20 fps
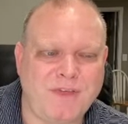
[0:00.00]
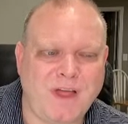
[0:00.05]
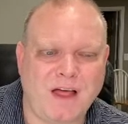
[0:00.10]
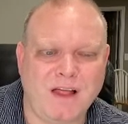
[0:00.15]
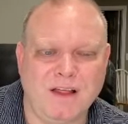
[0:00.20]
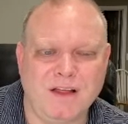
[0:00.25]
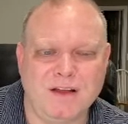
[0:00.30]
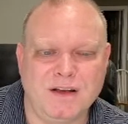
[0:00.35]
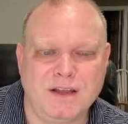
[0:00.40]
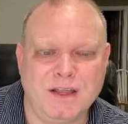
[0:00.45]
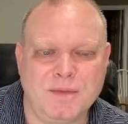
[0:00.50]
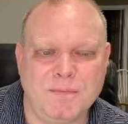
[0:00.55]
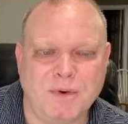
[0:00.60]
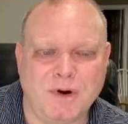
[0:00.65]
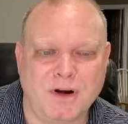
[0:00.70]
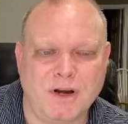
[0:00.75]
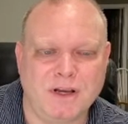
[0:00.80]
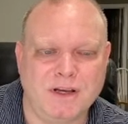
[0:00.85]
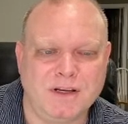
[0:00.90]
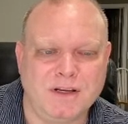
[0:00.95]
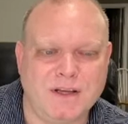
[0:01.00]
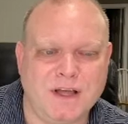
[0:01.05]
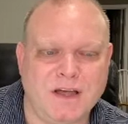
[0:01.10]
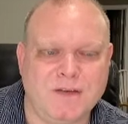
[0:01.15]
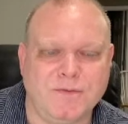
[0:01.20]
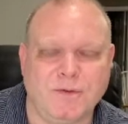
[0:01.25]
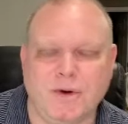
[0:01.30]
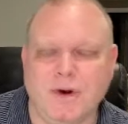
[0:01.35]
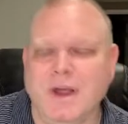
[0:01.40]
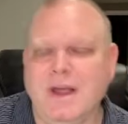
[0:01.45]
holiday party to
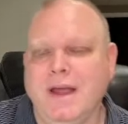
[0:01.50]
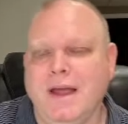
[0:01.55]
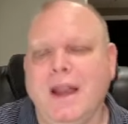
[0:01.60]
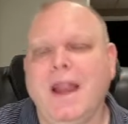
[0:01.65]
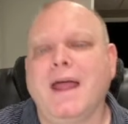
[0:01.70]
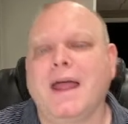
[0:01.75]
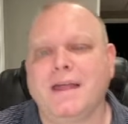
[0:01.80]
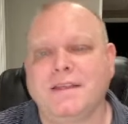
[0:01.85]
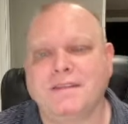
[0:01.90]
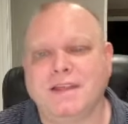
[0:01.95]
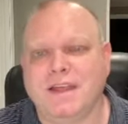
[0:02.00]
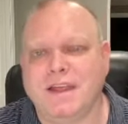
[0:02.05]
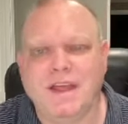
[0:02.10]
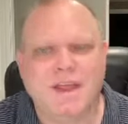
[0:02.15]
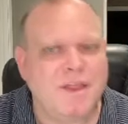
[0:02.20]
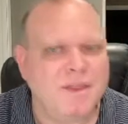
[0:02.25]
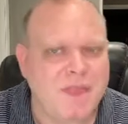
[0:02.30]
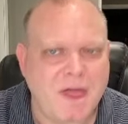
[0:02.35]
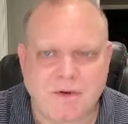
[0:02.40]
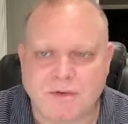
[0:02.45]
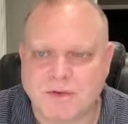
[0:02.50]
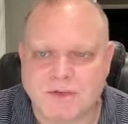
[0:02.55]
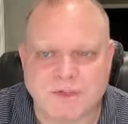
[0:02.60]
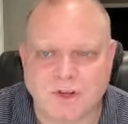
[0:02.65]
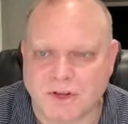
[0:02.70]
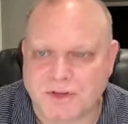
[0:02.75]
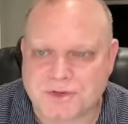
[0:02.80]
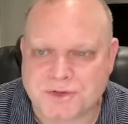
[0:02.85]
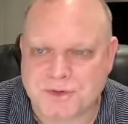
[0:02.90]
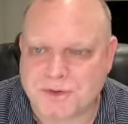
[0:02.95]
die for. And I gotta say, that was
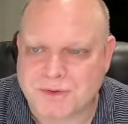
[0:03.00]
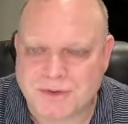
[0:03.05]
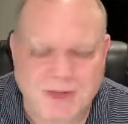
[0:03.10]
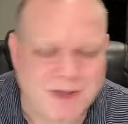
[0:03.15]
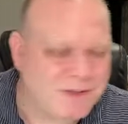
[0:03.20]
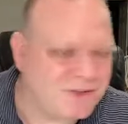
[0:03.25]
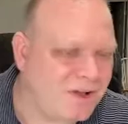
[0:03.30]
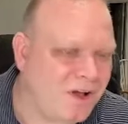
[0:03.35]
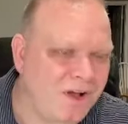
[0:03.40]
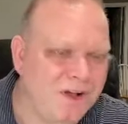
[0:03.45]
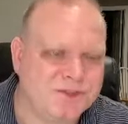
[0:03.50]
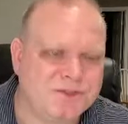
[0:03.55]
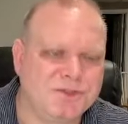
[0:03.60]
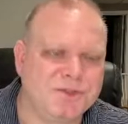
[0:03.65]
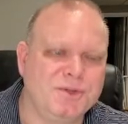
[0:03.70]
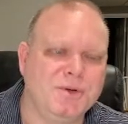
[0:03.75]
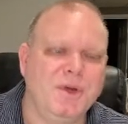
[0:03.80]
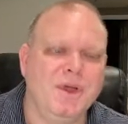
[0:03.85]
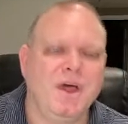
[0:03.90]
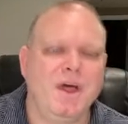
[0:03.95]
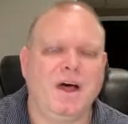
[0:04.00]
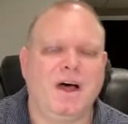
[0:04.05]
all true. That was all true.